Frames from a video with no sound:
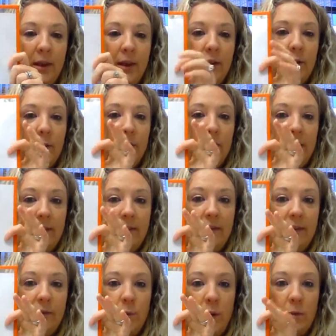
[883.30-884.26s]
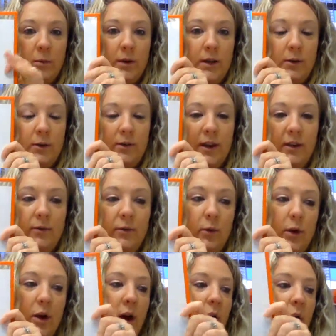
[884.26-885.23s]
So this is what we're using
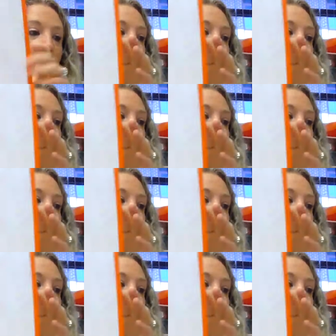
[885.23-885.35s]
for our